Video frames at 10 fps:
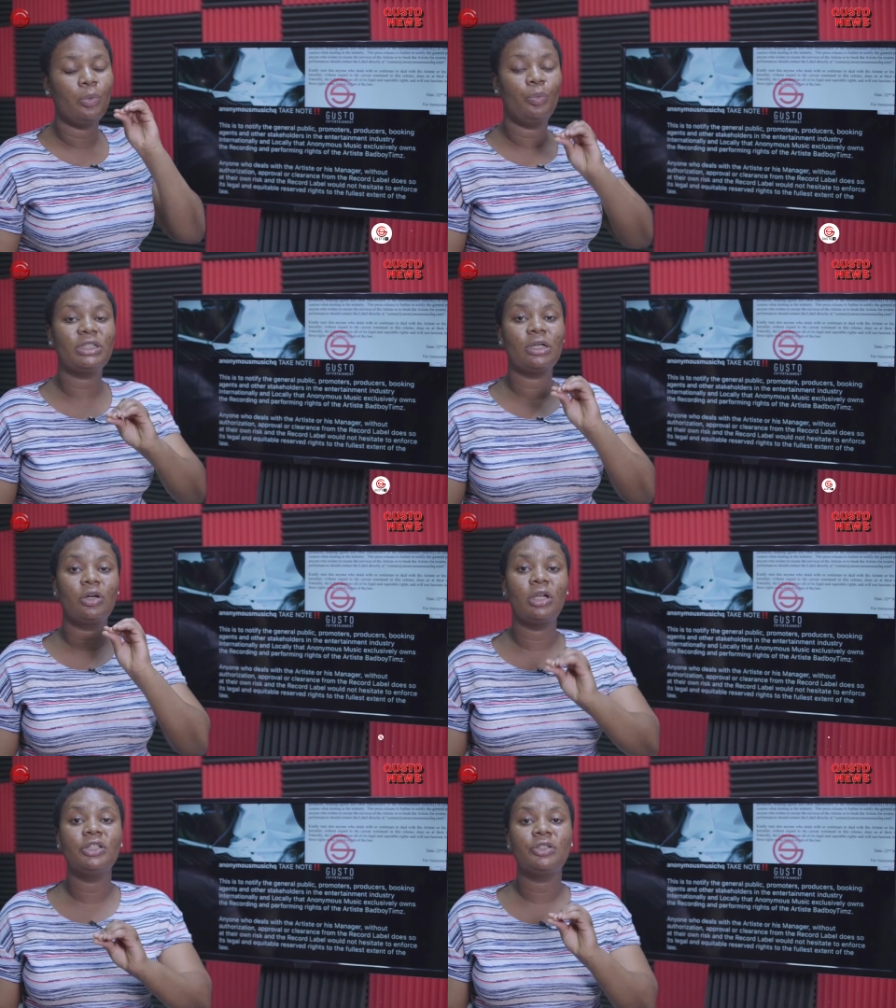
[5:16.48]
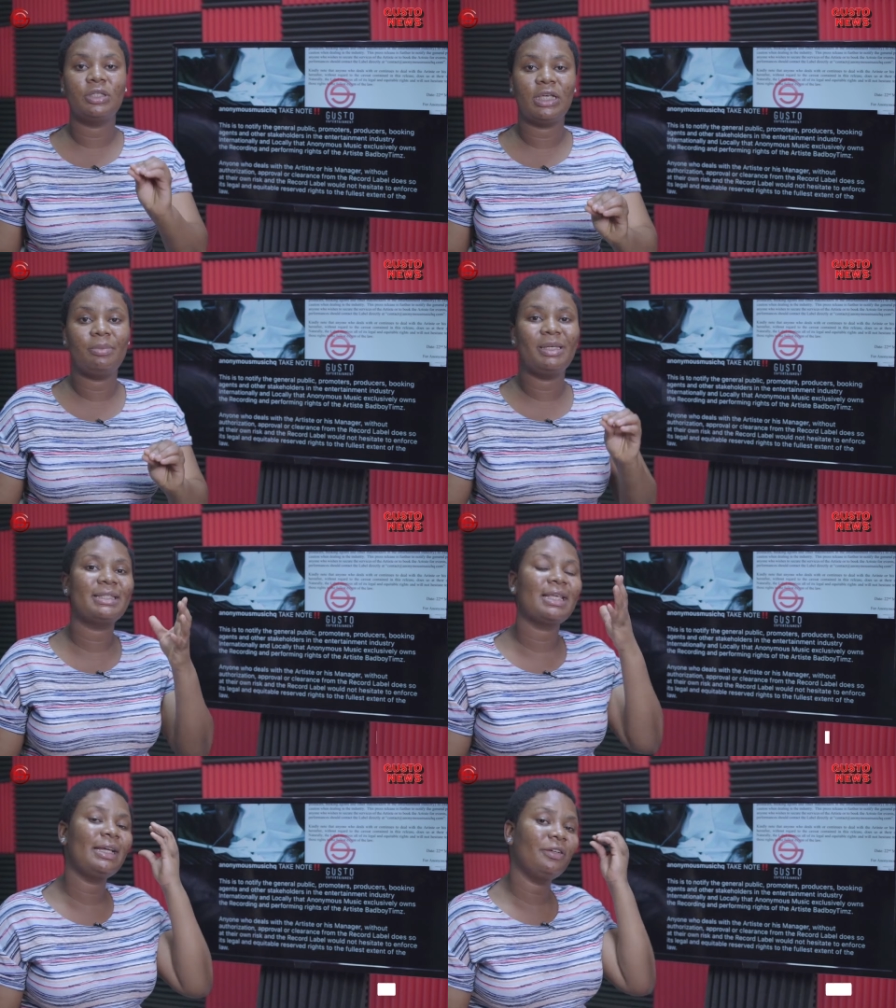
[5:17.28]
which according to them is
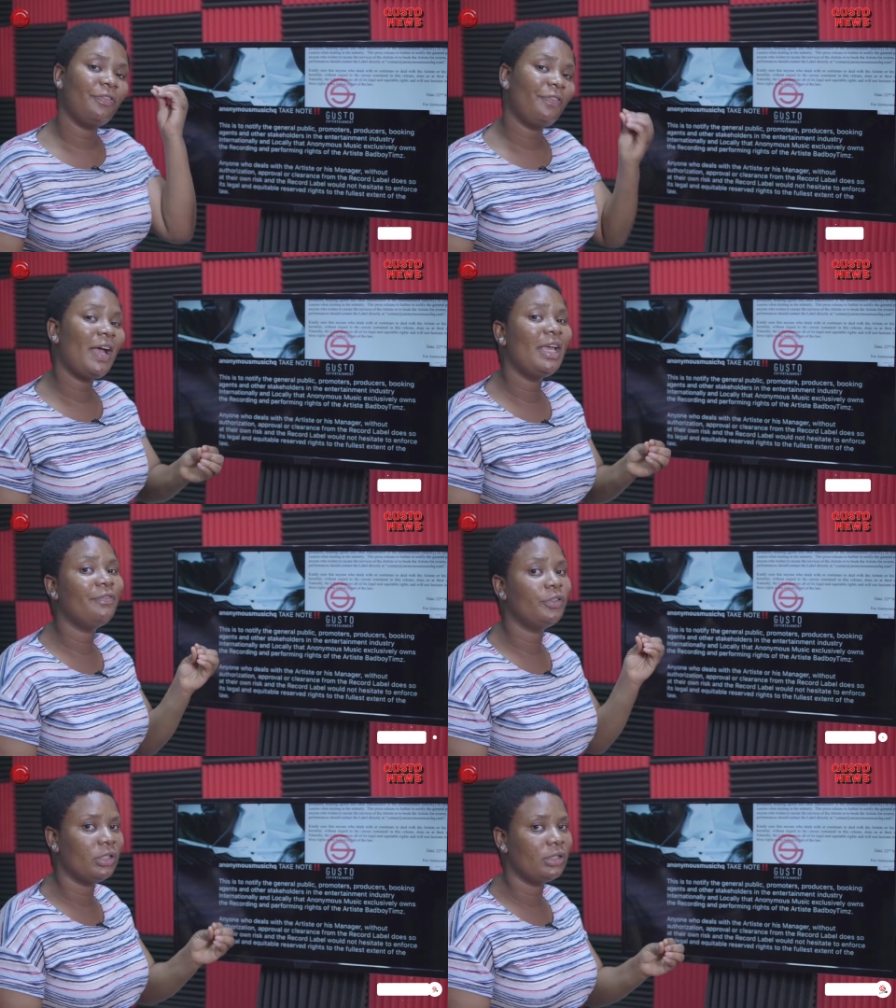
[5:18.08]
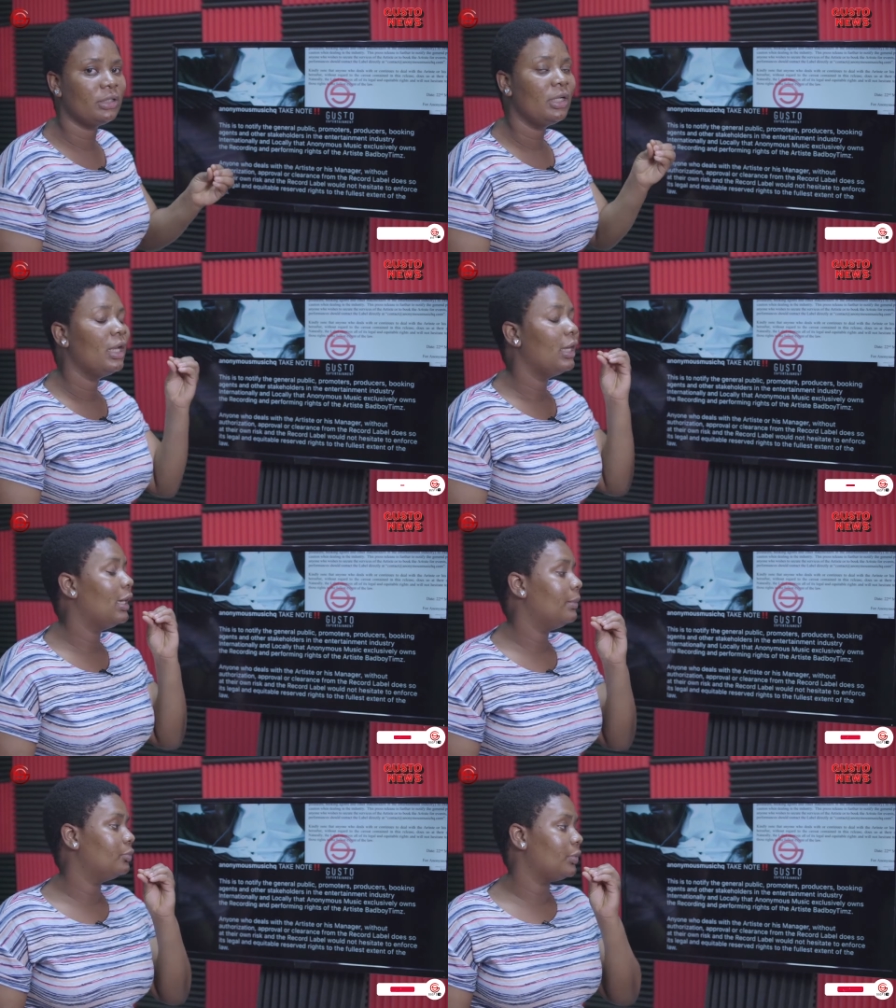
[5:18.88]
signed a five-year
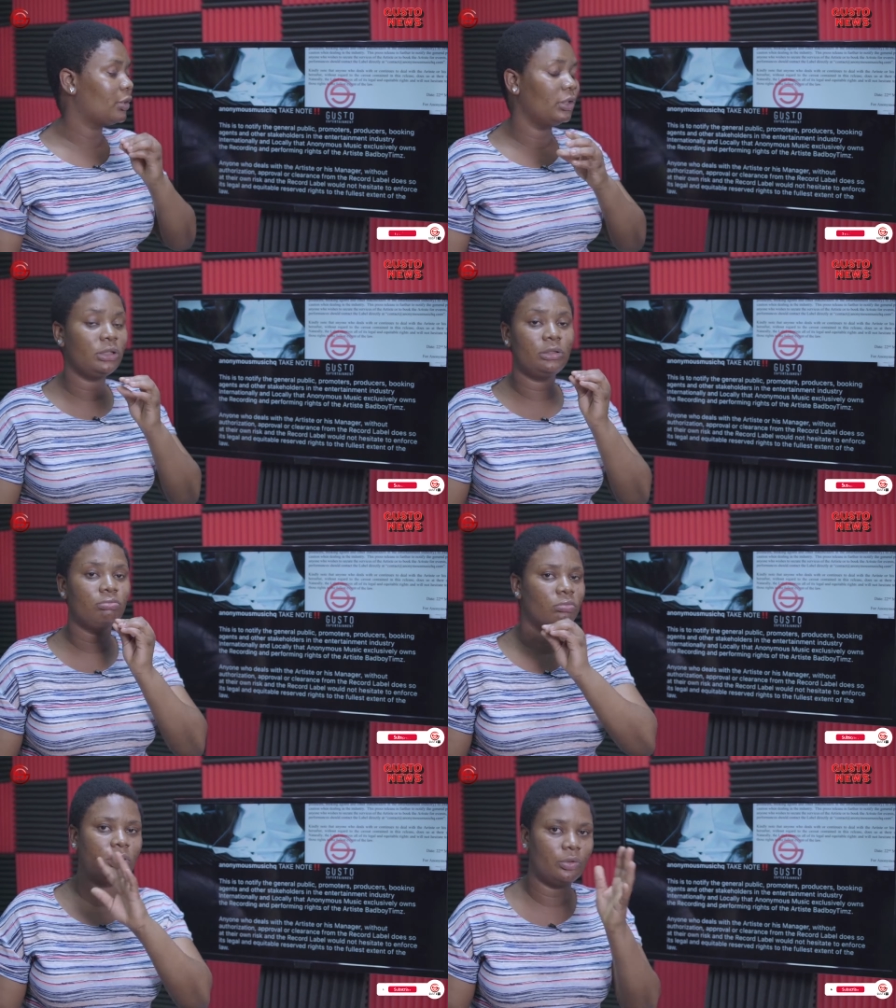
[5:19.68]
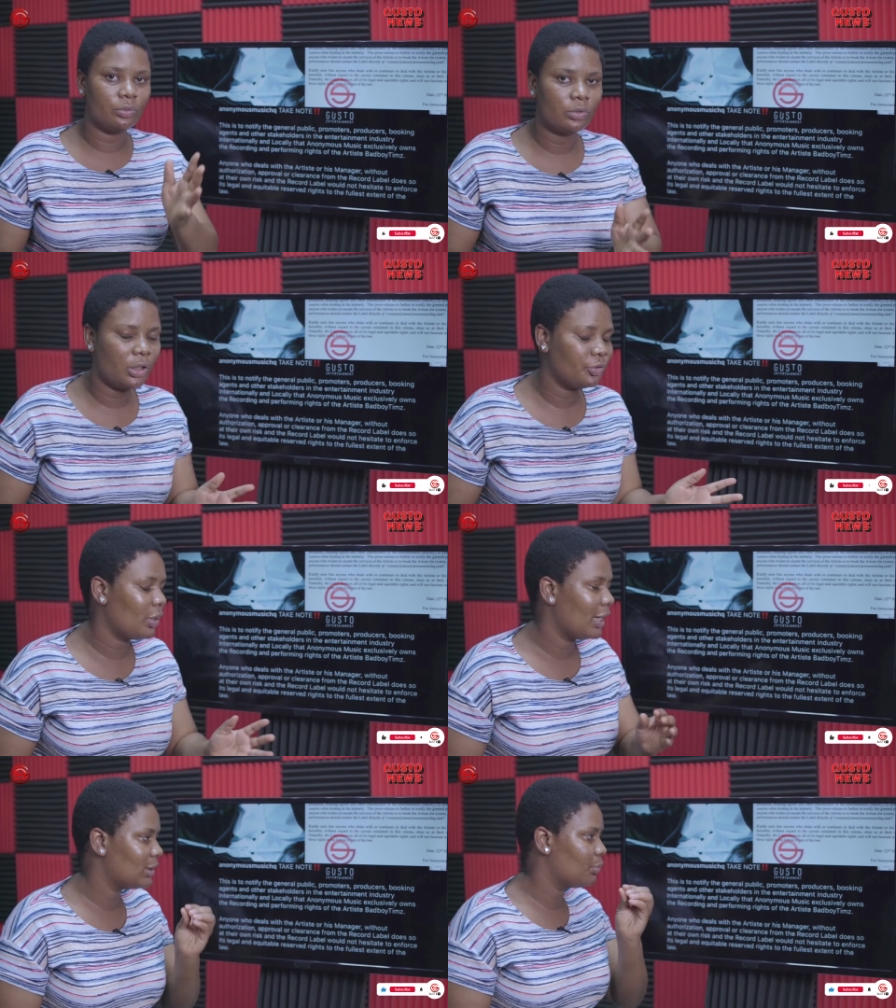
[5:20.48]
um, recording you know
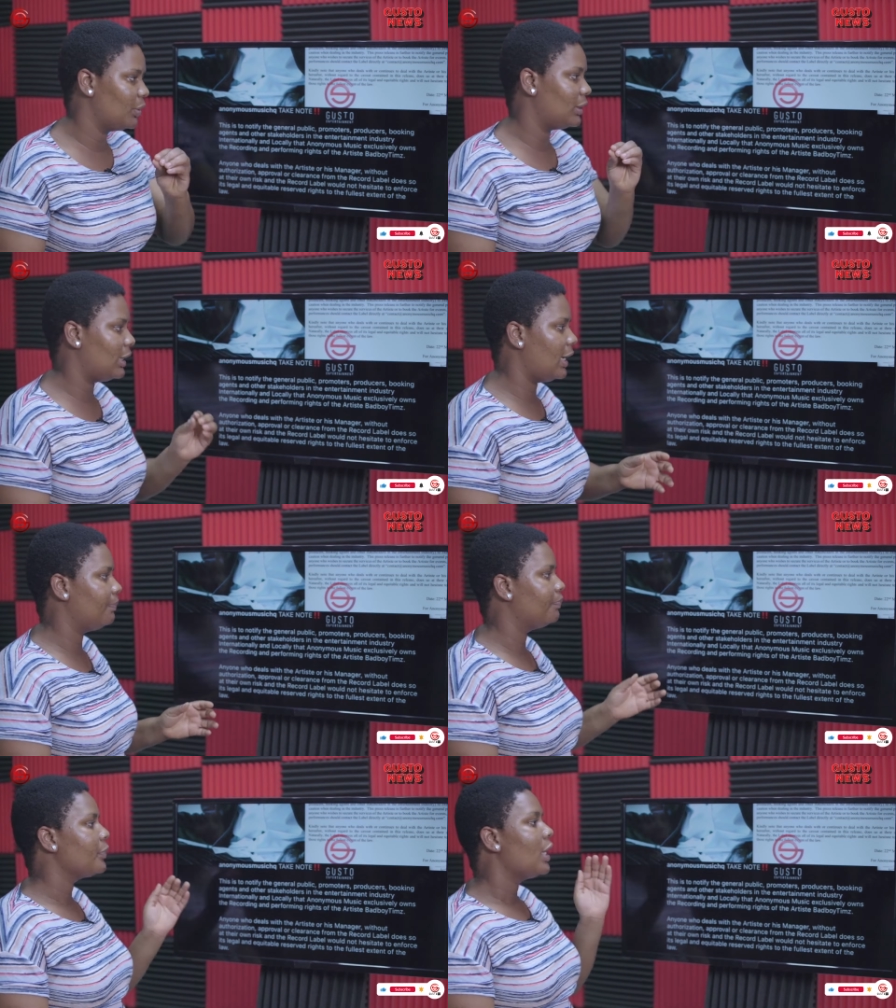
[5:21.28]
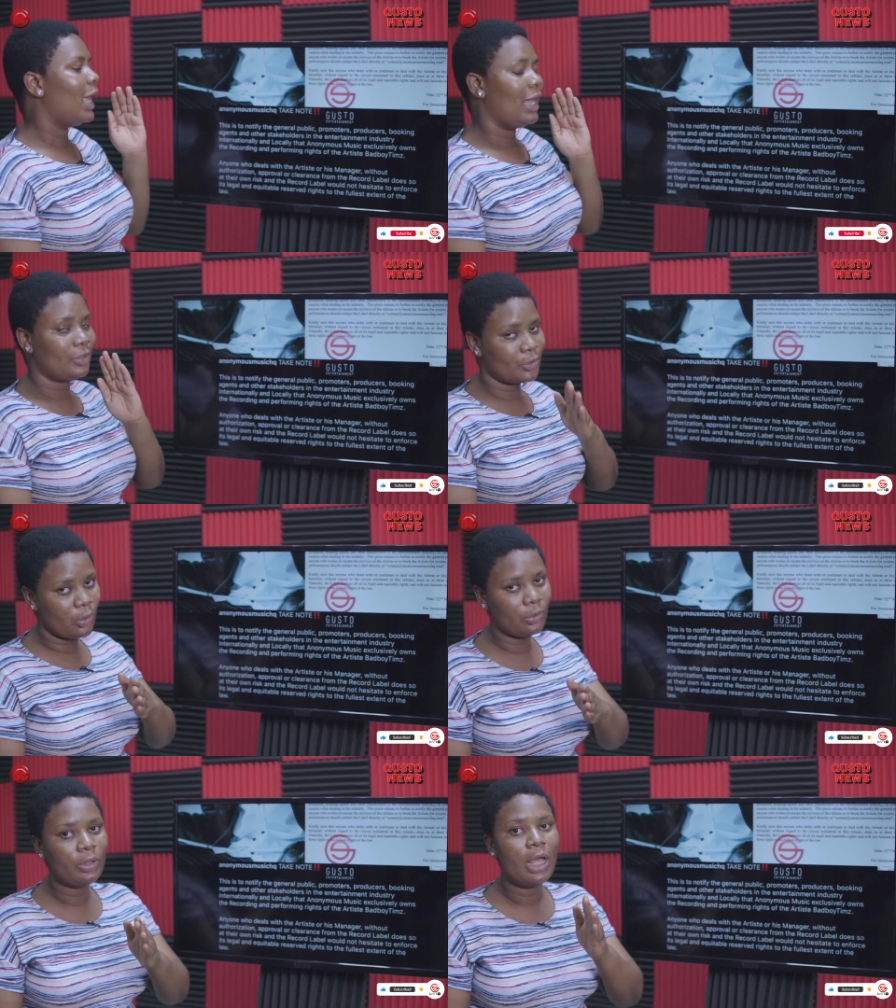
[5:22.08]
contract with them
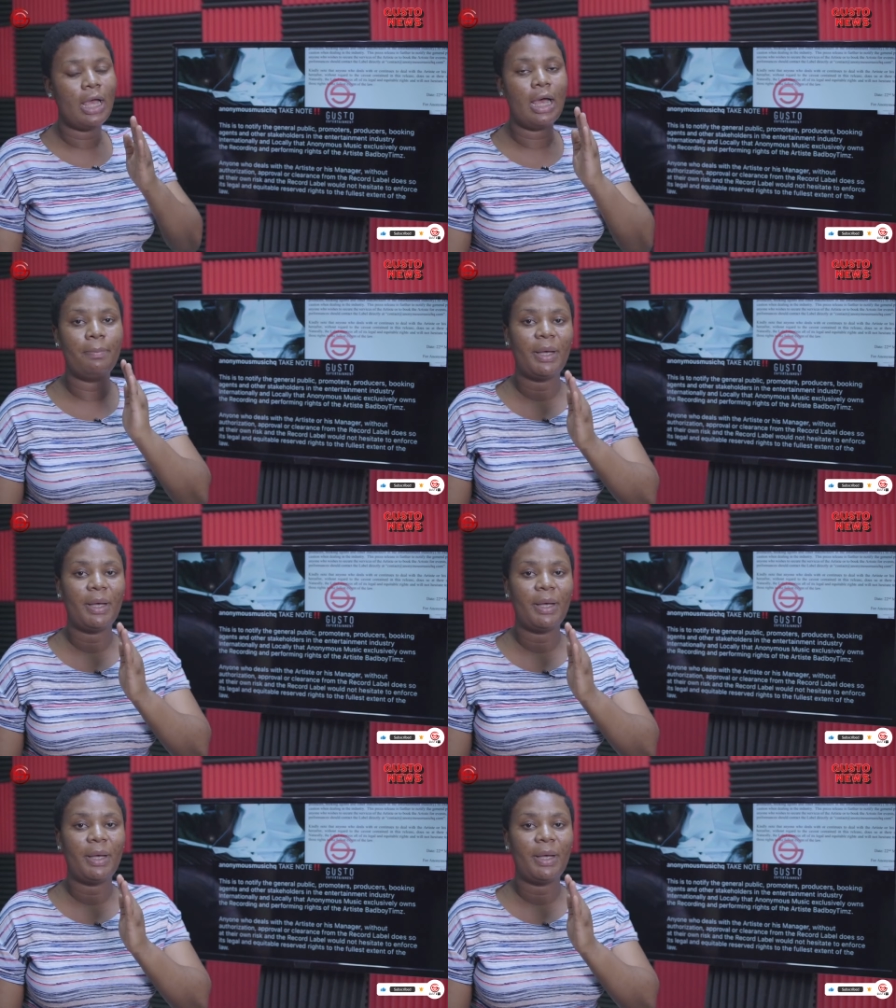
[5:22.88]
so um,